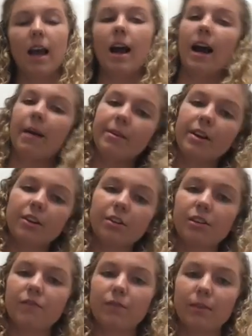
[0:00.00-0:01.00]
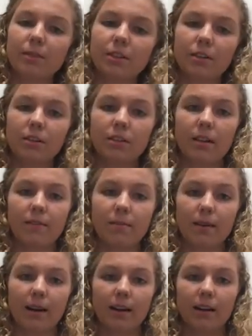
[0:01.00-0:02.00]
I'm here to inform the students of
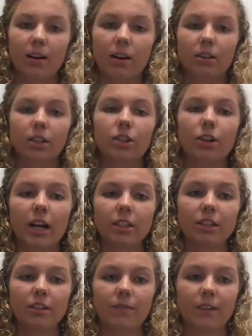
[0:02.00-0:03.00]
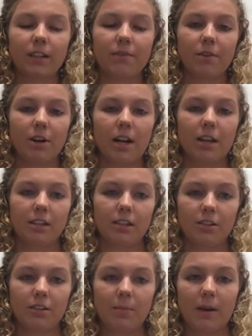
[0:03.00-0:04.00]
America on the tragic events of our
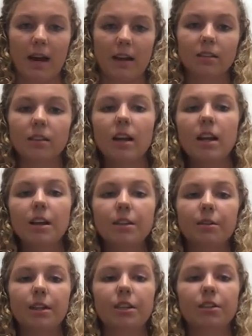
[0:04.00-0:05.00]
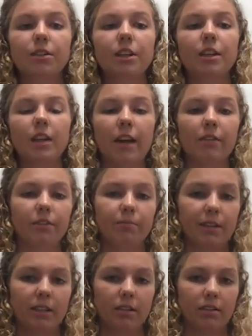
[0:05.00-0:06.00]
ancestors' past, so history never
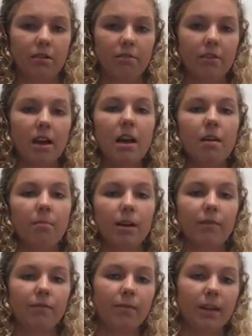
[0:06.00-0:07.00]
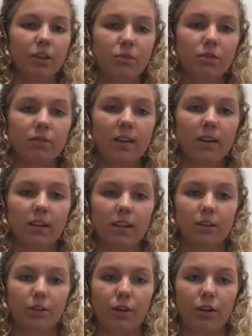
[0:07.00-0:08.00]
repeats itself. My information was found at
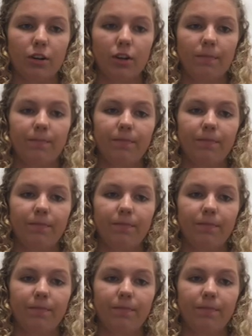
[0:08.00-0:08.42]
history.com.